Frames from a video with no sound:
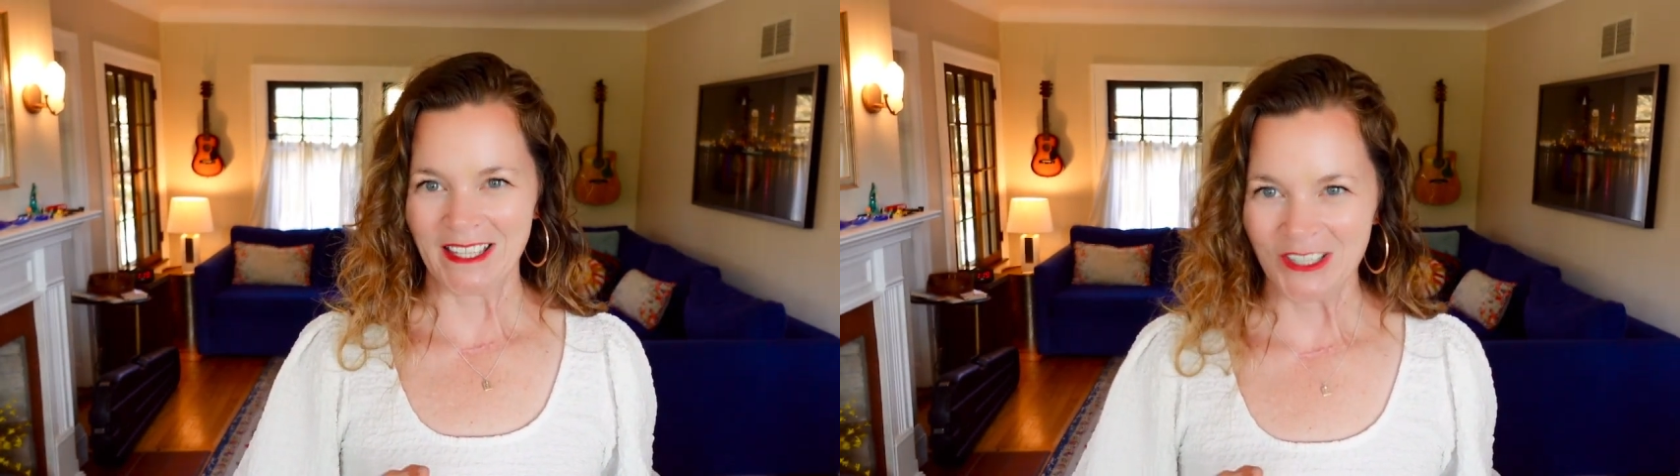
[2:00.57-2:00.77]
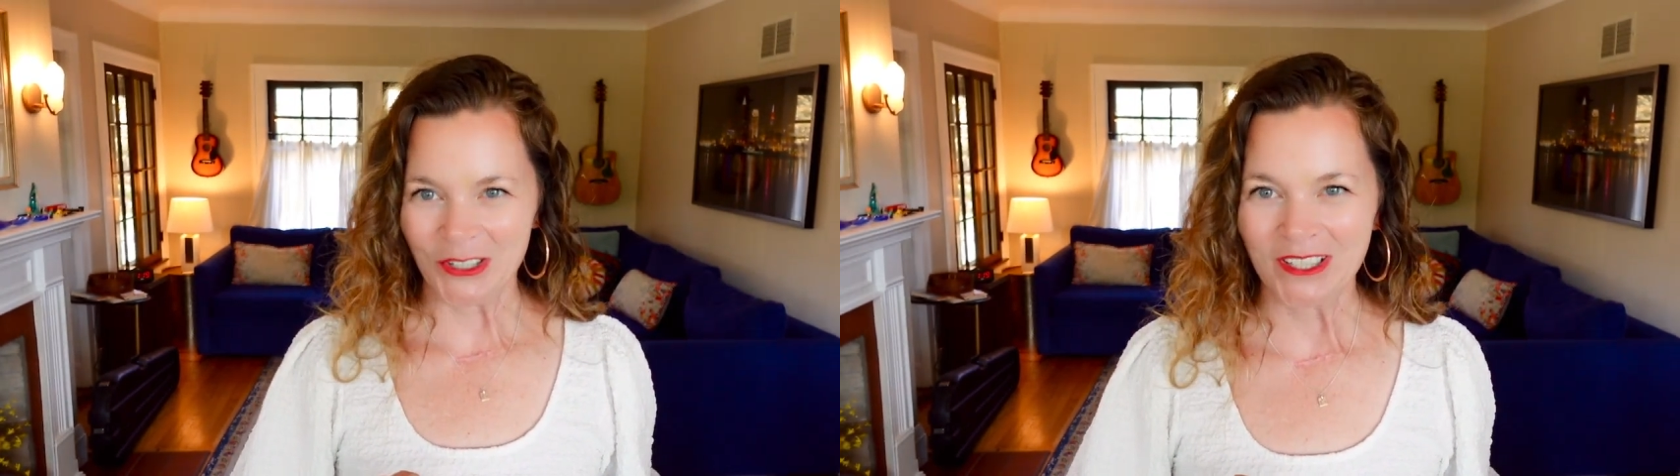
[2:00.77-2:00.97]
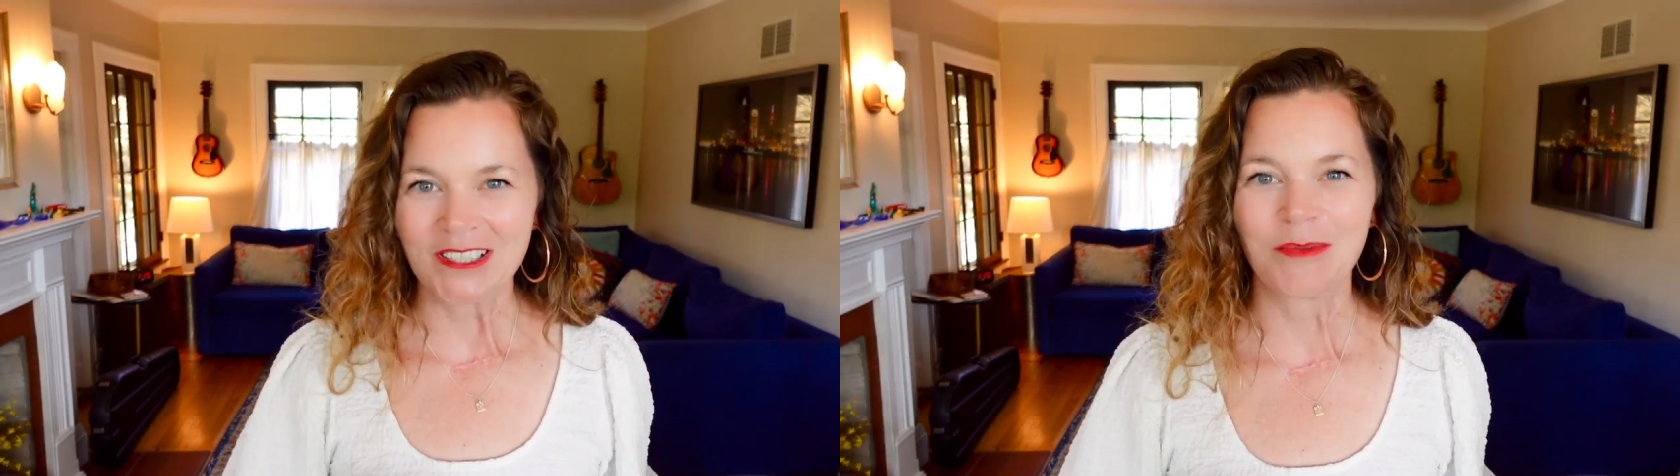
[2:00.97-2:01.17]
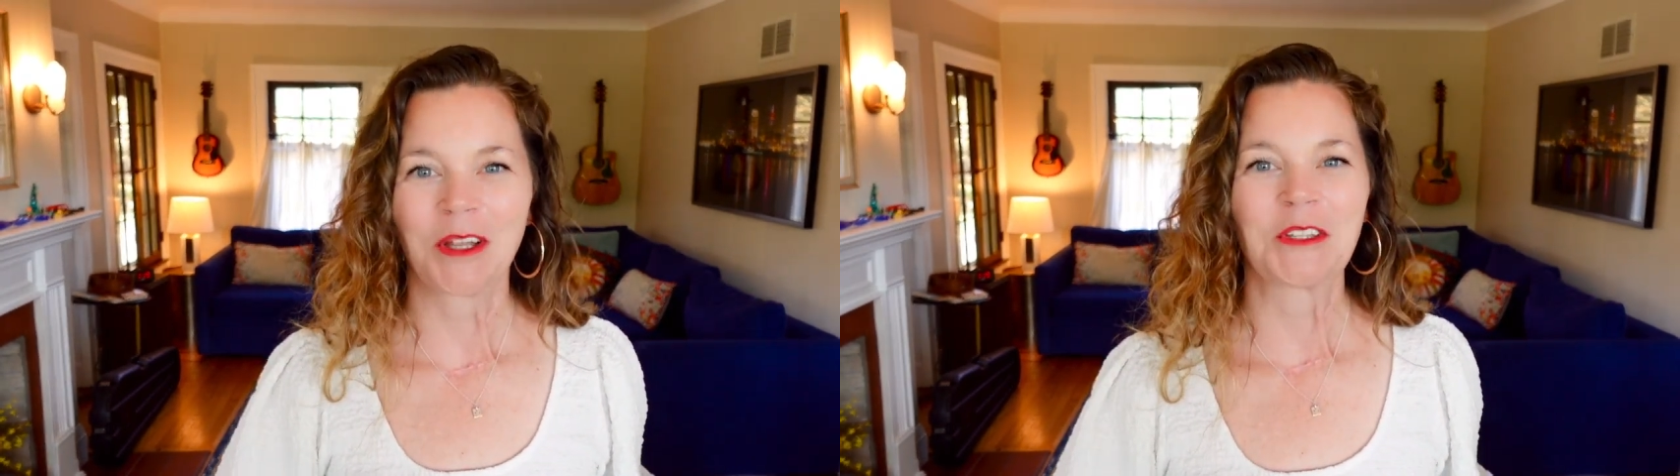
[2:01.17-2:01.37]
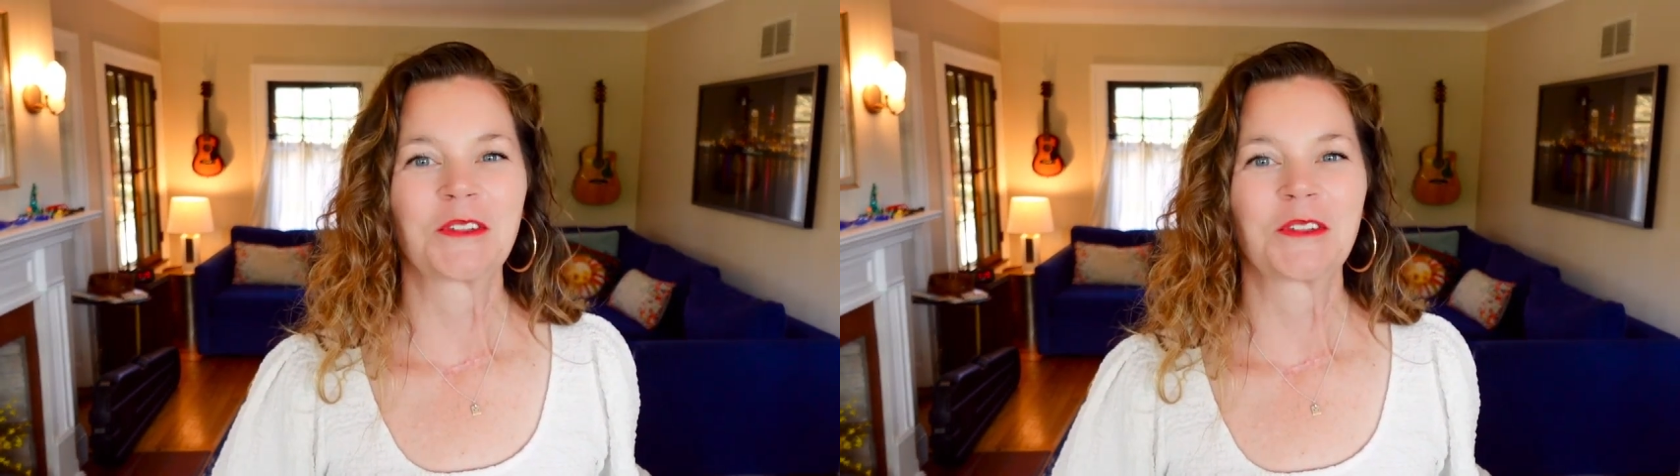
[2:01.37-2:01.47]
then you can belt